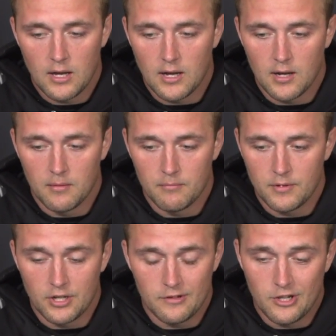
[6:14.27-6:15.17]
you
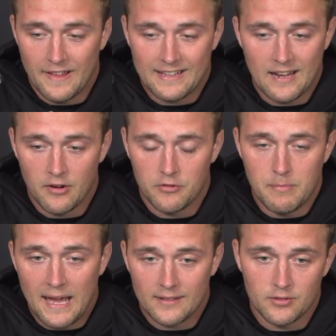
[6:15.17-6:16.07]
know, that carries
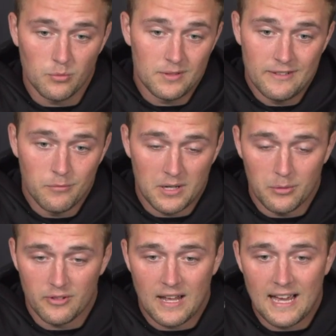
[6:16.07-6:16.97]
back to even when I
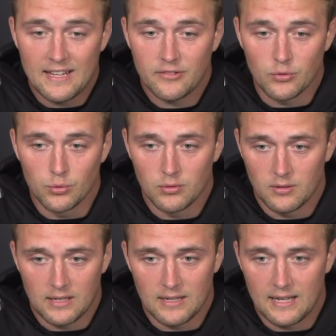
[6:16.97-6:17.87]
was in high school.
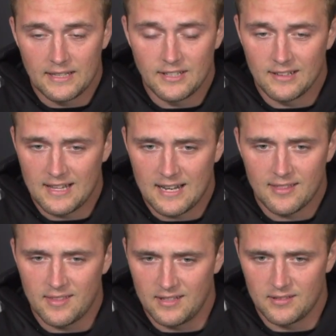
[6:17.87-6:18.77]
I did a lot of
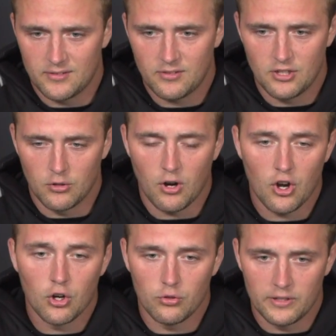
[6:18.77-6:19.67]
things, you know,
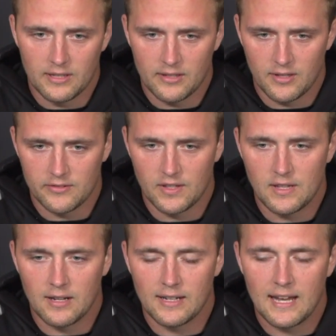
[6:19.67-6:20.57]
early as a
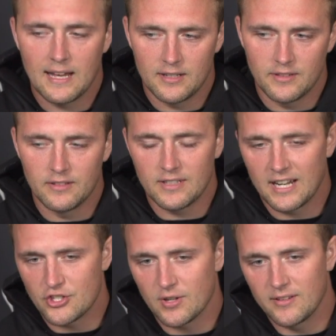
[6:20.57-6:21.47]
young guy, and then
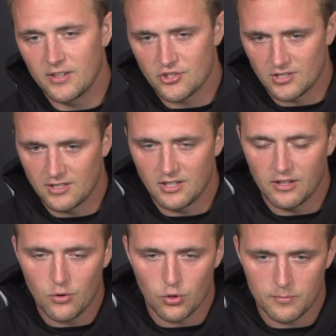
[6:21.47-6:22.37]
kind of transitioned into
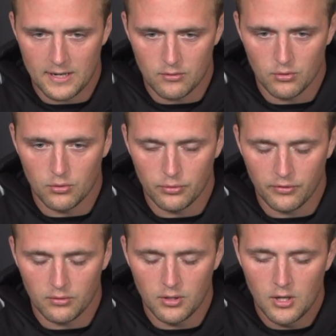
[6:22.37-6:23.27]
the quarterback role.
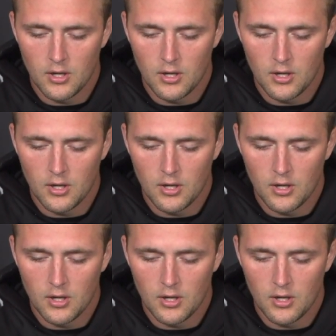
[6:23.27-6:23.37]
So,